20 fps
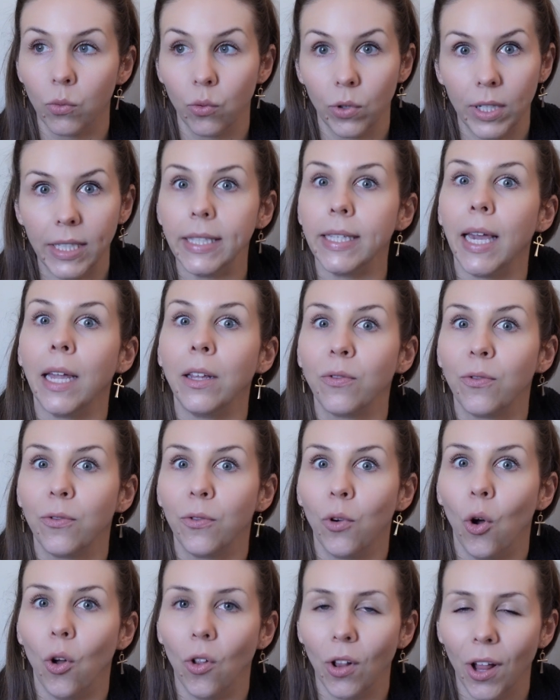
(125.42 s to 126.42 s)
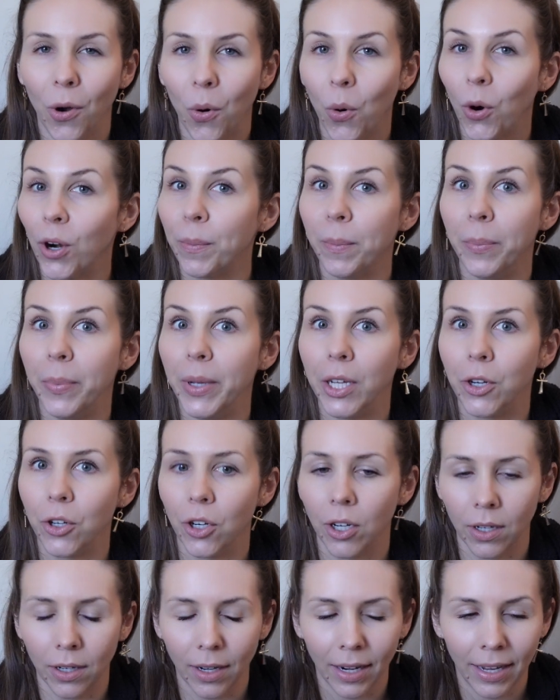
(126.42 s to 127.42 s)
resentful or
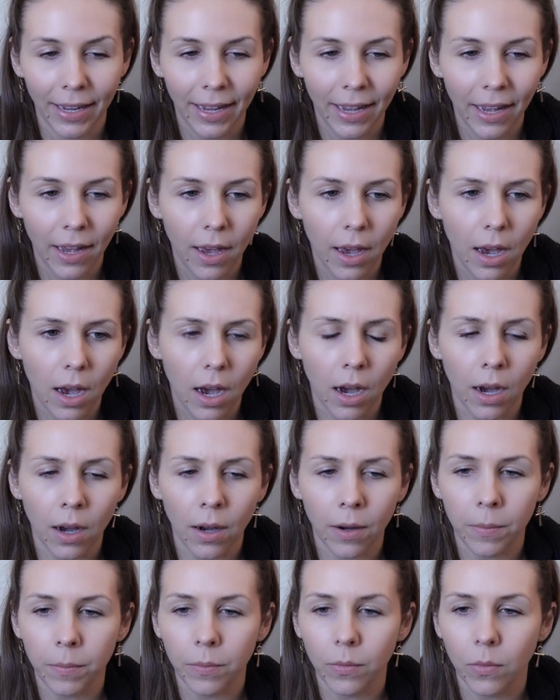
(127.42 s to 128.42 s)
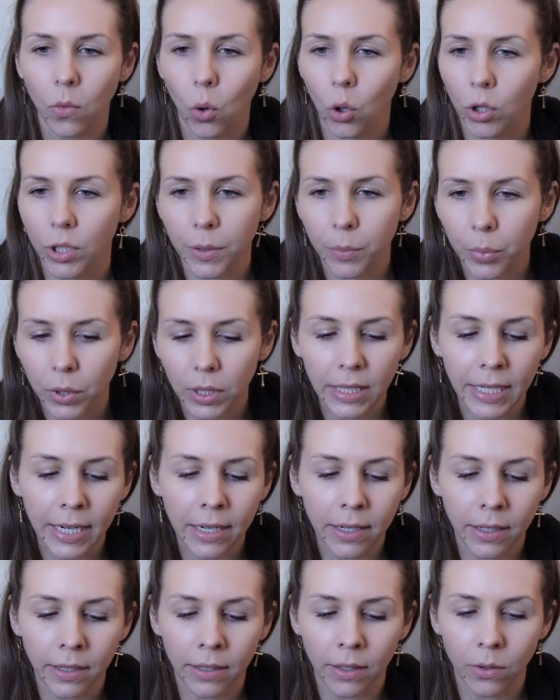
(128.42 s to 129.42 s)
bitter or
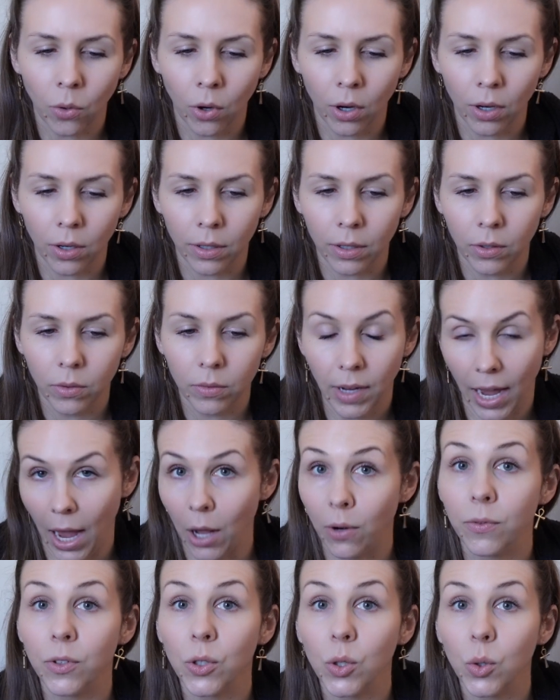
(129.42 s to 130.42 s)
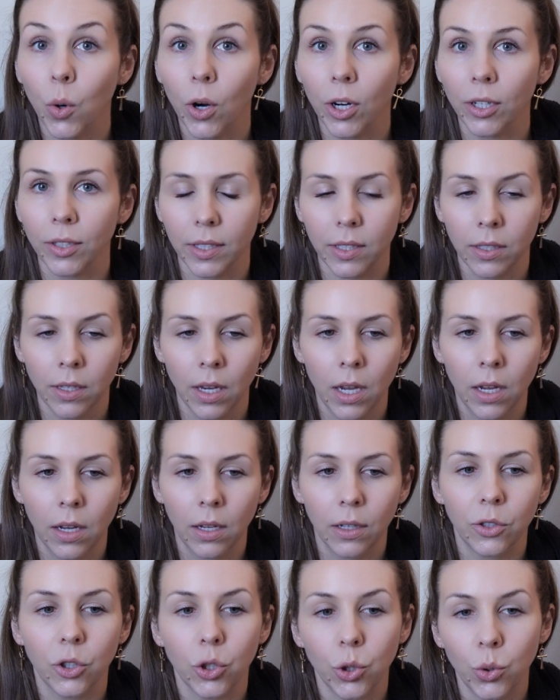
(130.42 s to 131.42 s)
depleted or out of sorts
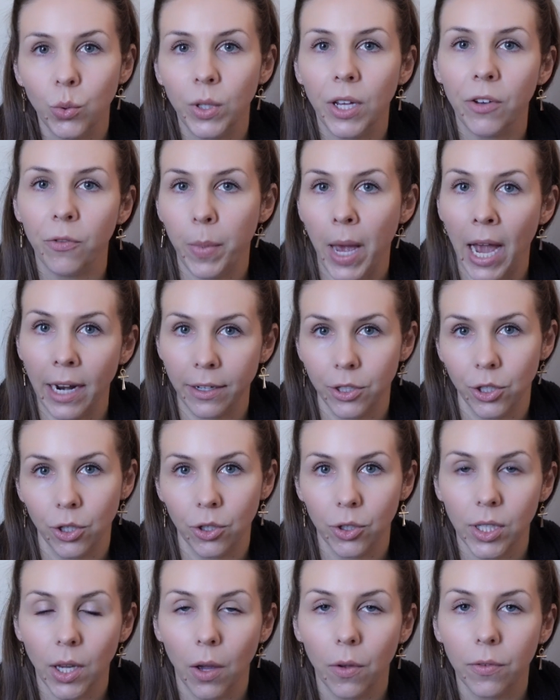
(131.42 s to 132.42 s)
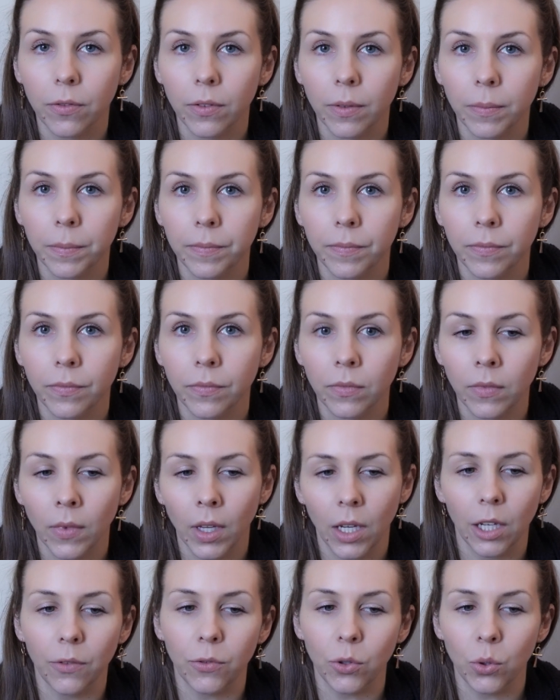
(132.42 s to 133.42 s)
to give back to yourself.
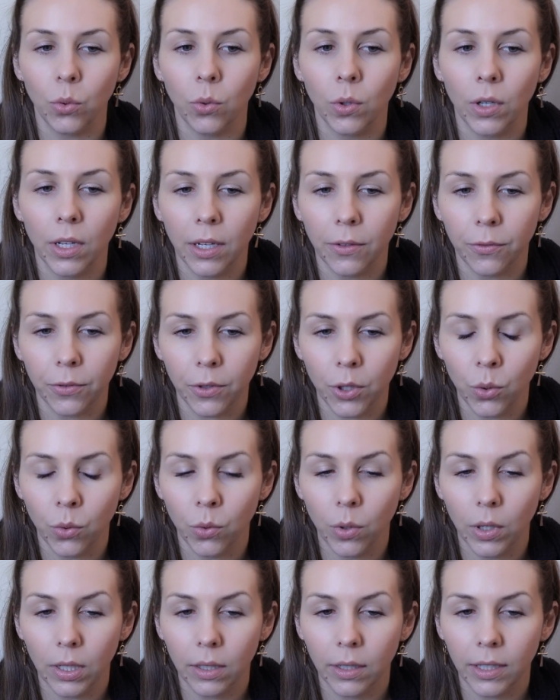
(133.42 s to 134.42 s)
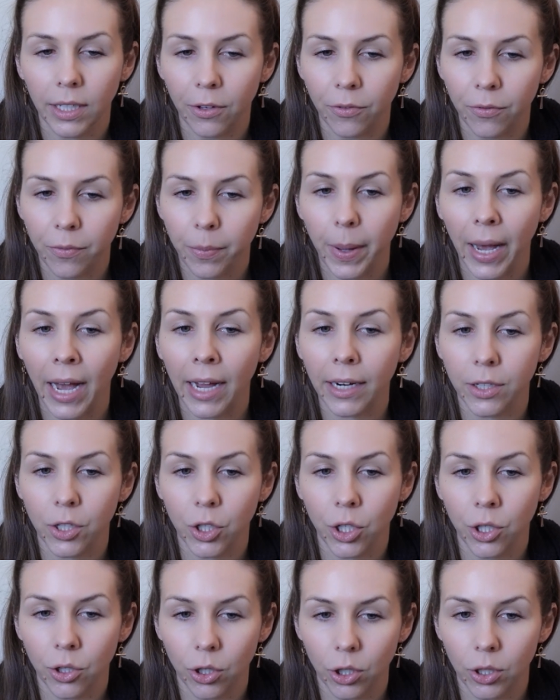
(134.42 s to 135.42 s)
If you give back
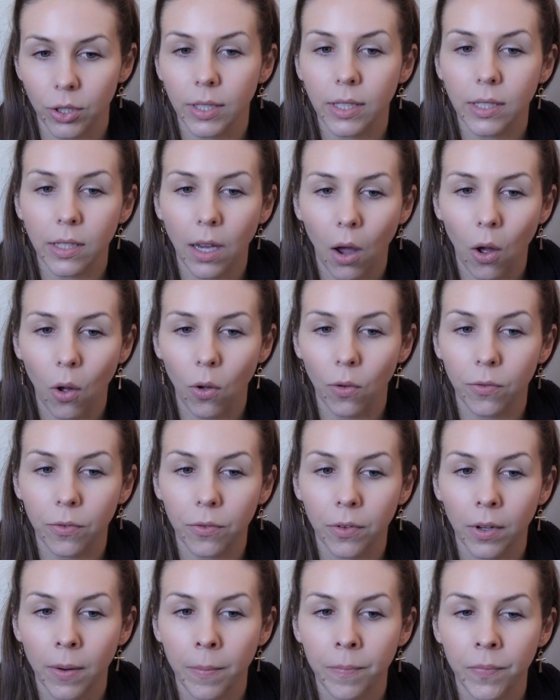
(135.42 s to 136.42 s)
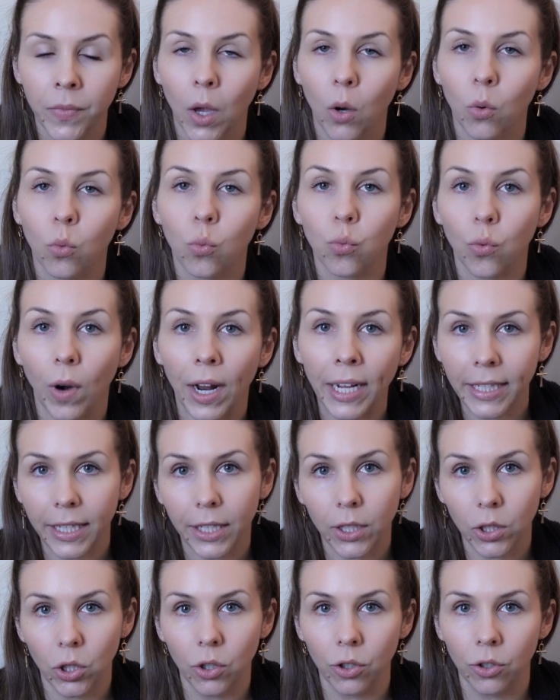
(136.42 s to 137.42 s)
to yourself
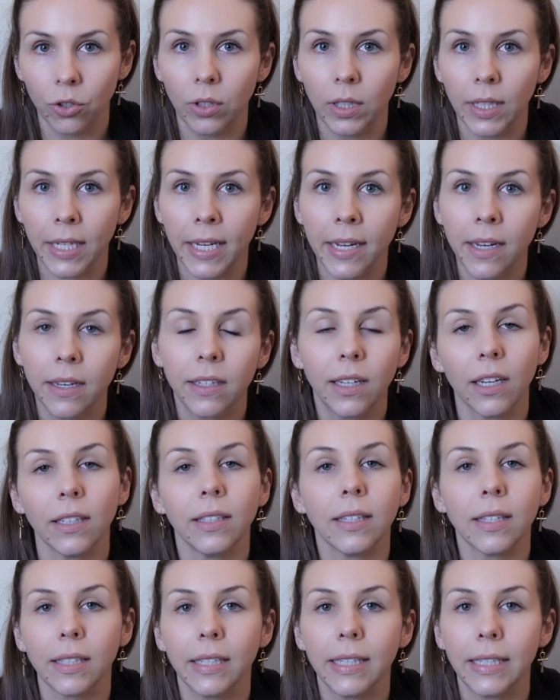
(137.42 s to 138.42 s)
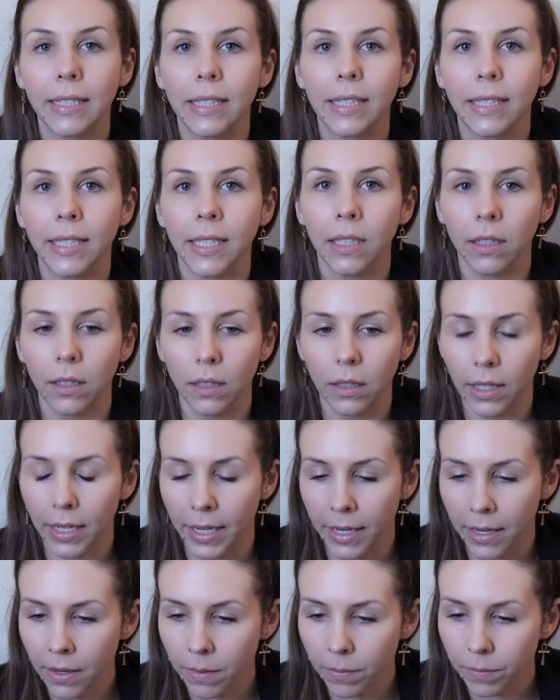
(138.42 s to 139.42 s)
regularly,
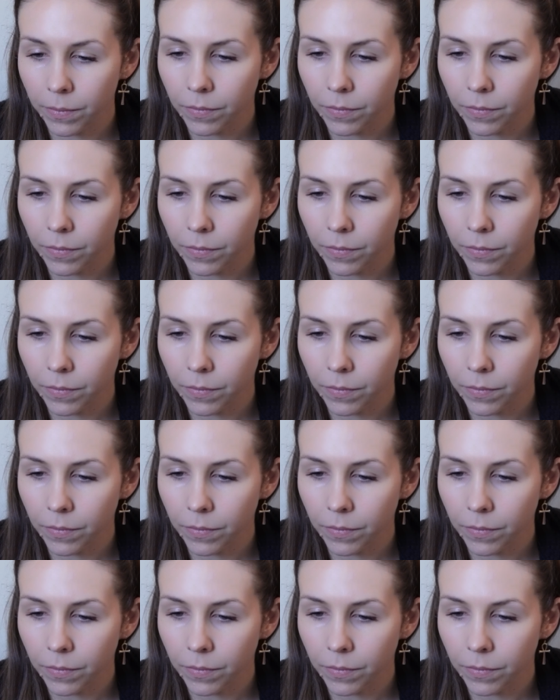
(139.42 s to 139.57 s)
consistently,